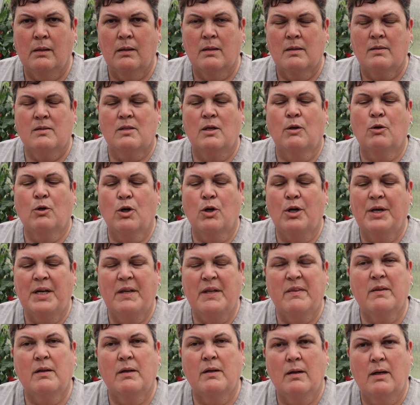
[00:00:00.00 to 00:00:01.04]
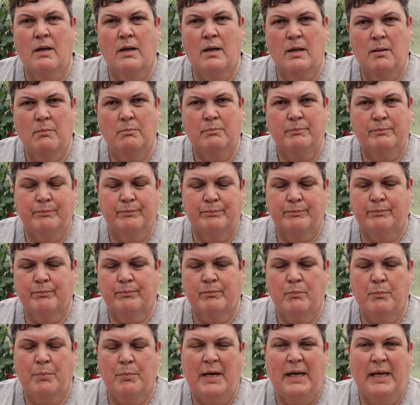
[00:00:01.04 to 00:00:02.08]
So I've got another
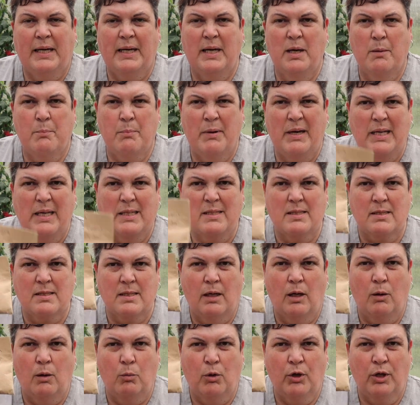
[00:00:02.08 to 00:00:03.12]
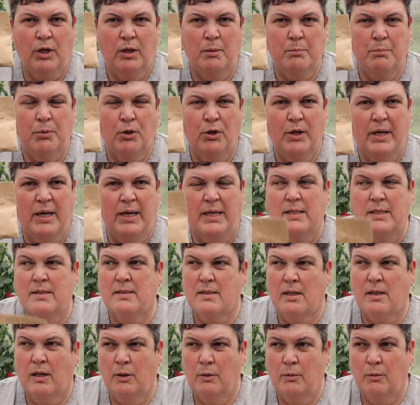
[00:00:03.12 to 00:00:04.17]
packet of beans that I want to put in.
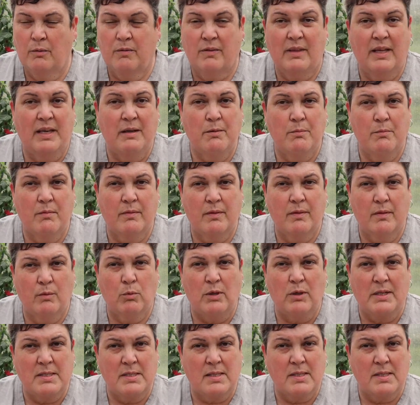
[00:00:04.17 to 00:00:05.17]
So the ones